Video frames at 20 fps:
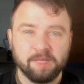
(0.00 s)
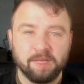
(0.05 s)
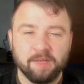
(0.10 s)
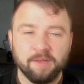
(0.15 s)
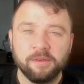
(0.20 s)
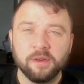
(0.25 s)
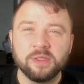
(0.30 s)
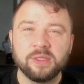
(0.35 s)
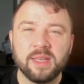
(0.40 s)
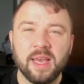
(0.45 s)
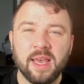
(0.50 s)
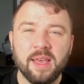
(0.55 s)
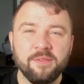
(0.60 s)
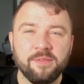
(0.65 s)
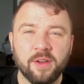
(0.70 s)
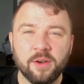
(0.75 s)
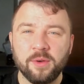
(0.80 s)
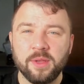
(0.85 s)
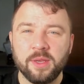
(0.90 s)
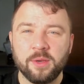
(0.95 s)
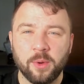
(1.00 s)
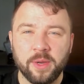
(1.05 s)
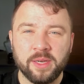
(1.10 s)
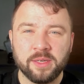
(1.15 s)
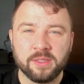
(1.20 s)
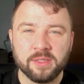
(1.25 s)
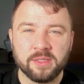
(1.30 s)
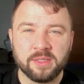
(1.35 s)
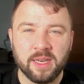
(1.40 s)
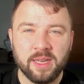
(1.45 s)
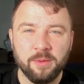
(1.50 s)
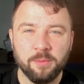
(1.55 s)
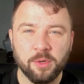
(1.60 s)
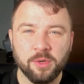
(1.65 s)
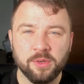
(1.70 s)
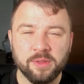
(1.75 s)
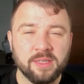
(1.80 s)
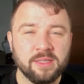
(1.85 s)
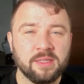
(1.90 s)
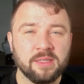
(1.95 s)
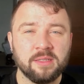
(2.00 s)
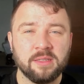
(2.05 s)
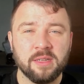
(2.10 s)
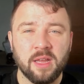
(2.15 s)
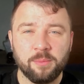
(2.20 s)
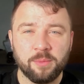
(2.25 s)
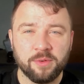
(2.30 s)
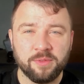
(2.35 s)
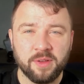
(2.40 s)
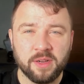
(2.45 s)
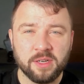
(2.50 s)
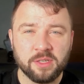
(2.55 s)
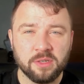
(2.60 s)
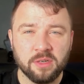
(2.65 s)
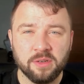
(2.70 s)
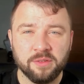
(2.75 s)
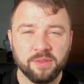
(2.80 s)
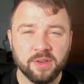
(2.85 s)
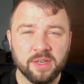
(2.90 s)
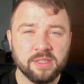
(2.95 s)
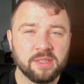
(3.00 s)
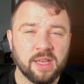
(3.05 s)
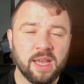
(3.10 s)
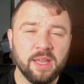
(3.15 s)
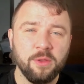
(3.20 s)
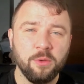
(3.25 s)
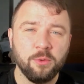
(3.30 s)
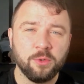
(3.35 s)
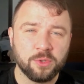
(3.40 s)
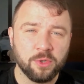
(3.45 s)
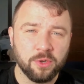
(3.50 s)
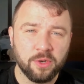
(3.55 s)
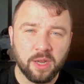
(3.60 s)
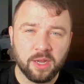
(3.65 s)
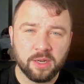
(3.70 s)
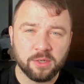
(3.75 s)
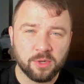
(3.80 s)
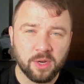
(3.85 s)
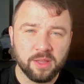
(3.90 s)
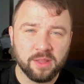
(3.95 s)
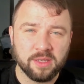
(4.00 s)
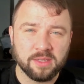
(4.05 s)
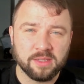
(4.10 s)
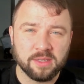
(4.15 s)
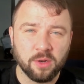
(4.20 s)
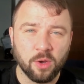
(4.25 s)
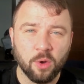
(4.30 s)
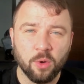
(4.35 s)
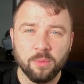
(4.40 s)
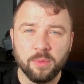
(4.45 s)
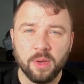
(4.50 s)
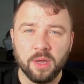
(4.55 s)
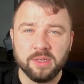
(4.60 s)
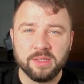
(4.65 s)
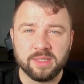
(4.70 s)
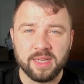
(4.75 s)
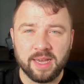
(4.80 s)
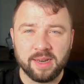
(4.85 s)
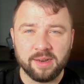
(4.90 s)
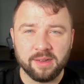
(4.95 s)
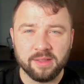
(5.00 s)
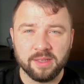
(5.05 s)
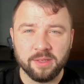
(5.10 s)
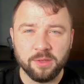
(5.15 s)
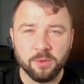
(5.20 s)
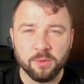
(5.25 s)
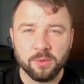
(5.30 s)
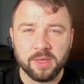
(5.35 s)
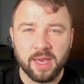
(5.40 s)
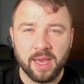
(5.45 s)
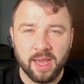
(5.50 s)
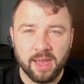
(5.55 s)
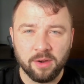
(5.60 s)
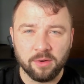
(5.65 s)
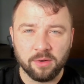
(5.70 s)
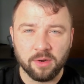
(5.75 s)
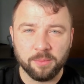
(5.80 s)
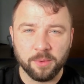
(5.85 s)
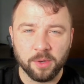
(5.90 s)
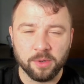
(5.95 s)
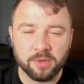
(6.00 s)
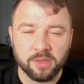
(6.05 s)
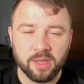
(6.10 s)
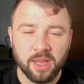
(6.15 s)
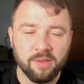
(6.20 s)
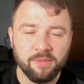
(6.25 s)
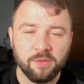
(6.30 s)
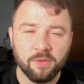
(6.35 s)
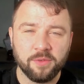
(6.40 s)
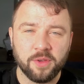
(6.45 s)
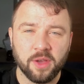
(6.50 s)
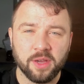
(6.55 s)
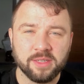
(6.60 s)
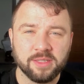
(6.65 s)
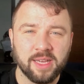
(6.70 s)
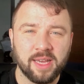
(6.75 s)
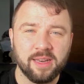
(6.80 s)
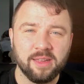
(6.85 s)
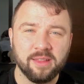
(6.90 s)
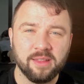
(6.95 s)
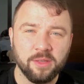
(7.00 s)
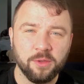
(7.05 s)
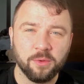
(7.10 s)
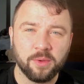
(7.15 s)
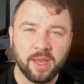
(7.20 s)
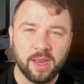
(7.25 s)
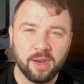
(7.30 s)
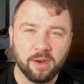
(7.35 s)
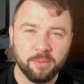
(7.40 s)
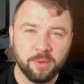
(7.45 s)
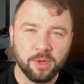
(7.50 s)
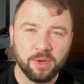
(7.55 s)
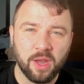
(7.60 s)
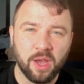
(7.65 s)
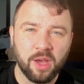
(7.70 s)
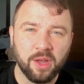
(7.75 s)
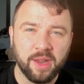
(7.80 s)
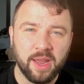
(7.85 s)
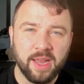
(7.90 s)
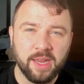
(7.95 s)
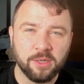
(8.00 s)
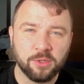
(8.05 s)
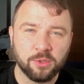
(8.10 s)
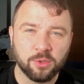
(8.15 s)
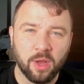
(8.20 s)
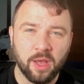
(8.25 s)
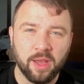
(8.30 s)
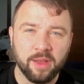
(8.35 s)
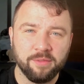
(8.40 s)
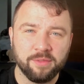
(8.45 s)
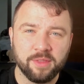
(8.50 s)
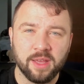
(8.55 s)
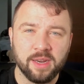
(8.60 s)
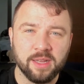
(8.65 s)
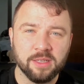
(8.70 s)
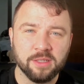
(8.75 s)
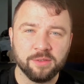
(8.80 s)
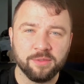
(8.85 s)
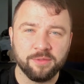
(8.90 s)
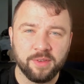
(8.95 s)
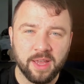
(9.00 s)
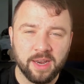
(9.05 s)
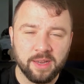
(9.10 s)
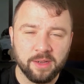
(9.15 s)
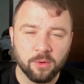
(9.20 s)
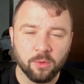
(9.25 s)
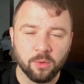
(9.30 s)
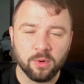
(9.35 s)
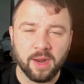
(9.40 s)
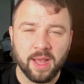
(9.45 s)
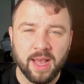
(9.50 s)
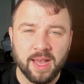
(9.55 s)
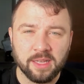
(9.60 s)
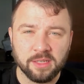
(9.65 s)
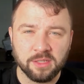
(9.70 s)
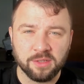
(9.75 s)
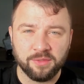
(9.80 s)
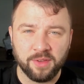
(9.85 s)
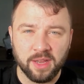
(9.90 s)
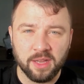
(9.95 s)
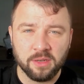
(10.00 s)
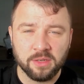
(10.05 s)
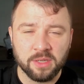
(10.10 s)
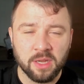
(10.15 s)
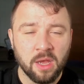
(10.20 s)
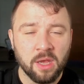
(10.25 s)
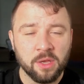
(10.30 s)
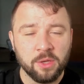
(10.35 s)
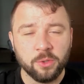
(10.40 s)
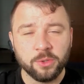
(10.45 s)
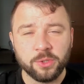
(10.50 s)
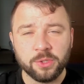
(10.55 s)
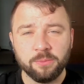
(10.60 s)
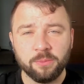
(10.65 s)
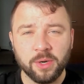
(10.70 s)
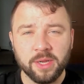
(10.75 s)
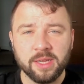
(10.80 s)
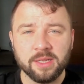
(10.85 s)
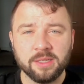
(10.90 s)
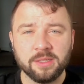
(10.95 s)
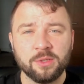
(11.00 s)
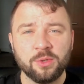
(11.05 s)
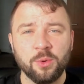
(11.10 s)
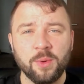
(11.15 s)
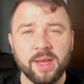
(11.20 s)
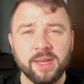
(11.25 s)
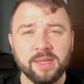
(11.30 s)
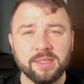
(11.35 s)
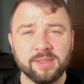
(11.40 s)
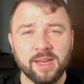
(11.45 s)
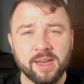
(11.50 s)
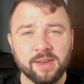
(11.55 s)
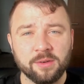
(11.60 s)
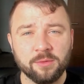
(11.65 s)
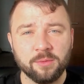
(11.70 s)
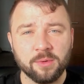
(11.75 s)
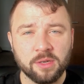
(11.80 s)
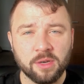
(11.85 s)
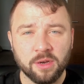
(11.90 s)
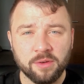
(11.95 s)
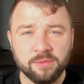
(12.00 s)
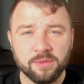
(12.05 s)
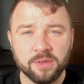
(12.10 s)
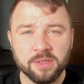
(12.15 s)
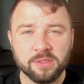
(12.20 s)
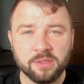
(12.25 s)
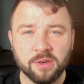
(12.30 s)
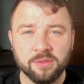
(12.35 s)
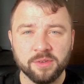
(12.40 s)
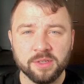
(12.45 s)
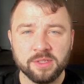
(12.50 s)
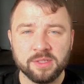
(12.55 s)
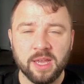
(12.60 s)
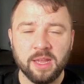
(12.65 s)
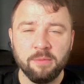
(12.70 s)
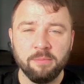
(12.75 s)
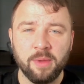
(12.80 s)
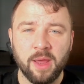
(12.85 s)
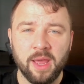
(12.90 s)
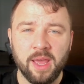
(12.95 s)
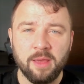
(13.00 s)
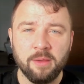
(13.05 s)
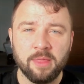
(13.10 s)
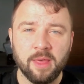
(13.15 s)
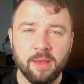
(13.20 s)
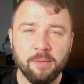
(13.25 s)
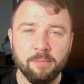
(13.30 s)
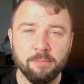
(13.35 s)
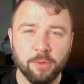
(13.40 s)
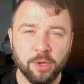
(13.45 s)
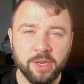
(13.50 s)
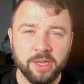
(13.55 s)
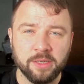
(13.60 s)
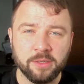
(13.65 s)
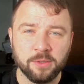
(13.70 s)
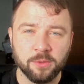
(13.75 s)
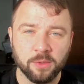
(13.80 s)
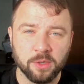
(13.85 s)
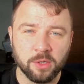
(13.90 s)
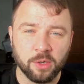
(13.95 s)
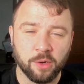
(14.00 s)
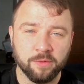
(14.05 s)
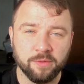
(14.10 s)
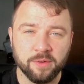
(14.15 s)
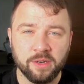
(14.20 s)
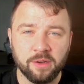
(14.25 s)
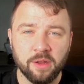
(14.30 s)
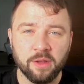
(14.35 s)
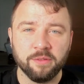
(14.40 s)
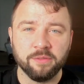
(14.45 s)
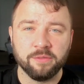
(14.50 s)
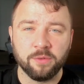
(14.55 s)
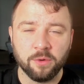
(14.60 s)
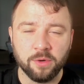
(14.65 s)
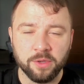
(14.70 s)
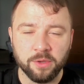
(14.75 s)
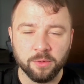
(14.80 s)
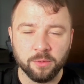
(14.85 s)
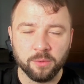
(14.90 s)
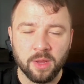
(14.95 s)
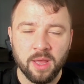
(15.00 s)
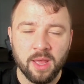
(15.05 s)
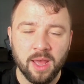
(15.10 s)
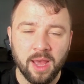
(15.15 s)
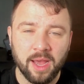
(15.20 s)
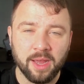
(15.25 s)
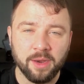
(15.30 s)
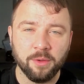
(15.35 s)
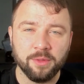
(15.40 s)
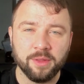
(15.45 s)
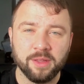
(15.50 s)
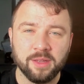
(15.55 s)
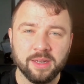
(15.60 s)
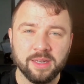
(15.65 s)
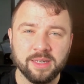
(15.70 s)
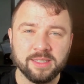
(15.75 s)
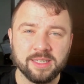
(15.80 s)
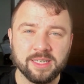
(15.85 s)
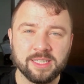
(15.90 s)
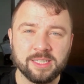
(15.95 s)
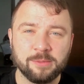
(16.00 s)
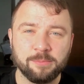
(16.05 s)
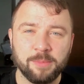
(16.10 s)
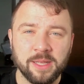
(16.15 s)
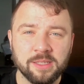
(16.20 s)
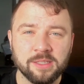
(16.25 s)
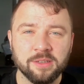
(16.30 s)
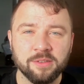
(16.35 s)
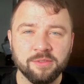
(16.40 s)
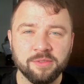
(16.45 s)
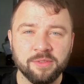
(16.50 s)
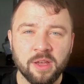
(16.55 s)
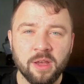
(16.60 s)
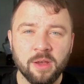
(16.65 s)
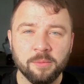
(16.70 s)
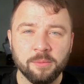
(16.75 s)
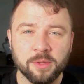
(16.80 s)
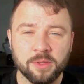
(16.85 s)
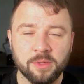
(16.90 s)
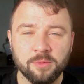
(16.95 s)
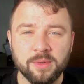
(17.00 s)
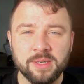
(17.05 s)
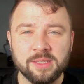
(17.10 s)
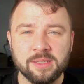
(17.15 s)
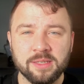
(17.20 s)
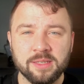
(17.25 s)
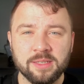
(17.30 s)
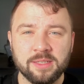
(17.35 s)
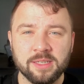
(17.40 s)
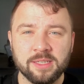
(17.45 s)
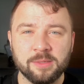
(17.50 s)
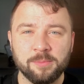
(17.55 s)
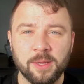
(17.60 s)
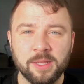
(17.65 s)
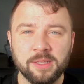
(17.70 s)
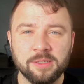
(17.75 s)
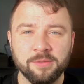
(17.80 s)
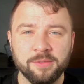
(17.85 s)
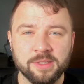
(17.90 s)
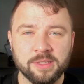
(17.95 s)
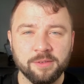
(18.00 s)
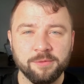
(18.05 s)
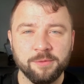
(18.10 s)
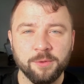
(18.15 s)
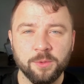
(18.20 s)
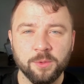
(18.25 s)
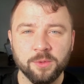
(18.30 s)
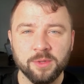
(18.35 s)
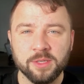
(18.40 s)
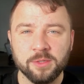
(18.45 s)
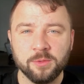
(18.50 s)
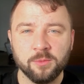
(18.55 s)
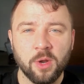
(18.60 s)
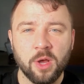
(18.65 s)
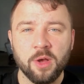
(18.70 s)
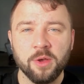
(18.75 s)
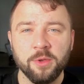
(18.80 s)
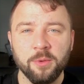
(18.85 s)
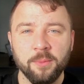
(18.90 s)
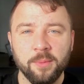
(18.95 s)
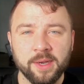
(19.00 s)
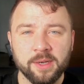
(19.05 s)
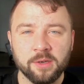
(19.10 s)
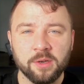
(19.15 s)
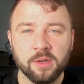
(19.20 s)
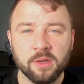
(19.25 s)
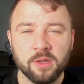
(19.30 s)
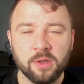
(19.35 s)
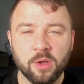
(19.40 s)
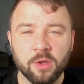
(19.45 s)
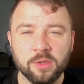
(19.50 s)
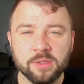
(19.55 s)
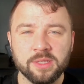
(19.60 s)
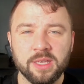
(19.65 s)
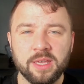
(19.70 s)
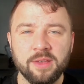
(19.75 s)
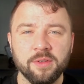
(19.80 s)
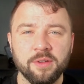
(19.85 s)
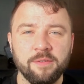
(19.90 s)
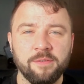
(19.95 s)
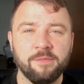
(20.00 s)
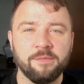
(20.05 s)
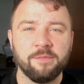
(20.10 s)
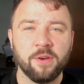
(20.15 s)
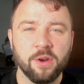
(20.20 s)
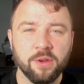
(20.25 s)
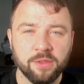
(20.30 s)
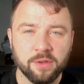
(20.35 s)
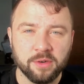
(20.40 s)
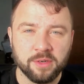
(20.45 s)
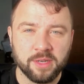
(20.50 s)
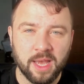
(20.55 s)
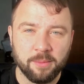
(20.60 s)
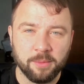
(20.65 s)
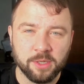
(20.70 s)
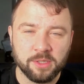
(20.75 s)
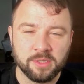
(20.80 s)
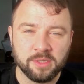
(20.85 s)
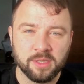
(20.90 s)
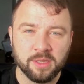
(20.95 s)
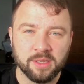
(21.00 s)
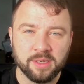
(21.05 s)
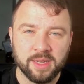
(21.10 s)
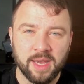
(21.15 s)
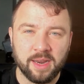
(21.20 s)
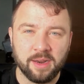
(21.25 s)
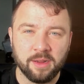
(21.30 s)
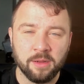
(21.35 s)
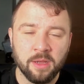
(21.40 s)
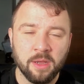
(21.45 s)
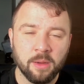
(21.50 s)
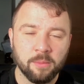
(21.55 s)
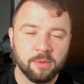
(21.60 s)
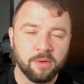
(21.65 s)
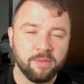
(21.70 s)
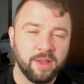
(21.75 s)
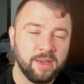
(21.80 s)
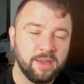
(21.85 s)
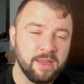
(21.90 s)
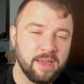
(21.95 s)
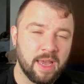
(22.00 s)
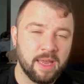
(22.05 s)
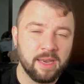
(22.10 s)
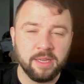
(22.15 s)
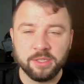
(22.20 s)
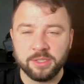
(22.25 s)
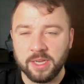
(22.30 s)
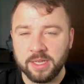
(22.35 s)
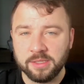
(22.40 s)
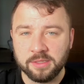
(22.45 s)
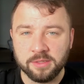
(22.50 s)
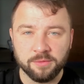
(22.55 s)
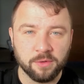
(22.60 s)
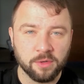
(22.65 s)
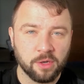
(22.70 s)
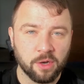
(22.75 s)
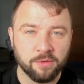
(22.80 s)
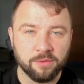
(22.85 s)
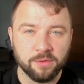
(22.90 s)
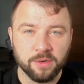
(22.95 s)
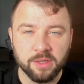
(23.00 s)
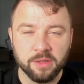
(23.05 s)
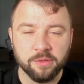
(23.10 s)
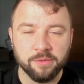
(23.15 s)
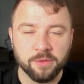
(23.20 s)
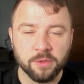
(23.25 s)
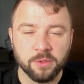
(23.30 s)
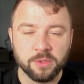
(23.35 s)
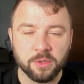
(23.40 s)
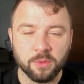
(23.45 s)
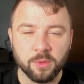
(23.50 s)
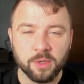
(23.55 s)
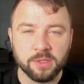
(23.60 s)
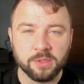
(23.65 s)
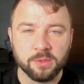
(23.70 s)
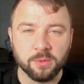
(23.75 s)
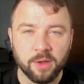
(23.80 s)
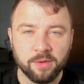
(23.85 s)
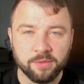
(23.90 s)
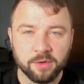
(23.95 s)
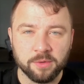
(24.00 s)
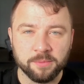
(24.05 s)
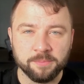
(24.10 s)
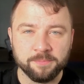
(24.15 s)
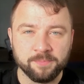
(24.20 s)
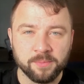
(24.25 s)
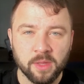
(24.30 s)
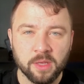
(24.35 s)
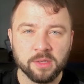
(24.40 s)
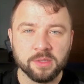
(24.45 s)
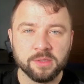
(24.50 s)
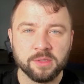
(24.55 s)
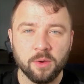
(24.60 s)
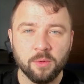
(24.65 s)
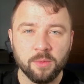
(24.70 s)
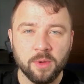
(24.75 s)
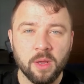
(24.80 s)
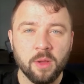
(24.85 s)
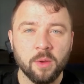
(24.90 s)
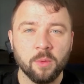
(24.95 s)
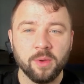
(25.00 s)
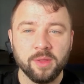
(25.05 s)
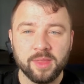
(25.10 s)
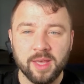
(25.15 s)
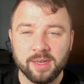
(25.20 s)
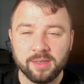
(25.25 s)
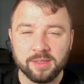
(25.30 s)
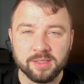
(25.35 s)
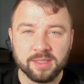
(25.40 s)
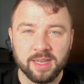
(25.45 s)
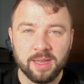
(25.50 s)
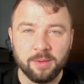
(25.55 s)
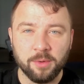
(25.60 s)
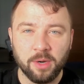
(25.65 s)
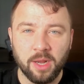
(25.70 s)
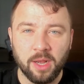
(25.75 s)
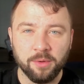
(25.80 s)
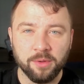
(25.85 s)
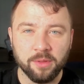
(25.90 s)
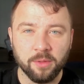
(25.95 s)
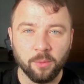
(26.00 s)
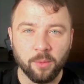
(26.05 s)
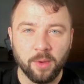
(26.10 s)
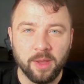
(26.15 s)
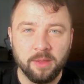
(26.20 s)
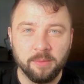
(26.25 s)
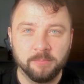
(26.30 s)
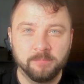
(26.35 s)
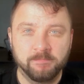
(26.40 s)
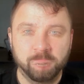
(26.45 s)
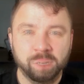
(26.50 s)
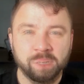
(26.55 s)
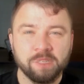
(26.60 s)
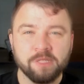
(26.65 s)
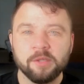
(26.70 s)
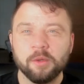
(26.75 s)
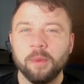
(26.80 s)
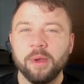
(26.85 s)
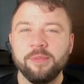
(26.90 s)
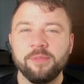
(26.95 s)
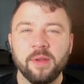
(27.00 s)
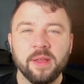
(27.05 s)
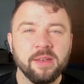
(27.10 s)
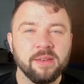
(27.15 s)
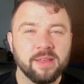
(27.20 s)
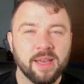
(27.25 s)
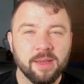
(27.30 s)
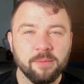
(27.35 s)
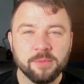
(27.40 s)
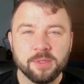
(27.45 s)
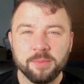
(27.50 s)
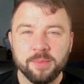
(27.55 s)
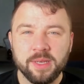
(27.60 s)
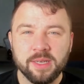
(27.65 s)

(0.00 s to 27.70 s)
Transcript: First, a very quick disclaimer. This is not professional advice, and you should not try this at home on data that you care about. If you've got data that you care about on a drive that is failing or has failed, you should bring it to a data recovery service and pay them money to recover it for you. I know that it's expensive, but the reason it's expensive is if you do this wrong, you might cause even further damage to the data, preventing any chance of recovery in the future whatsoever. So, with that disclaimer out of the way, so my friend came to me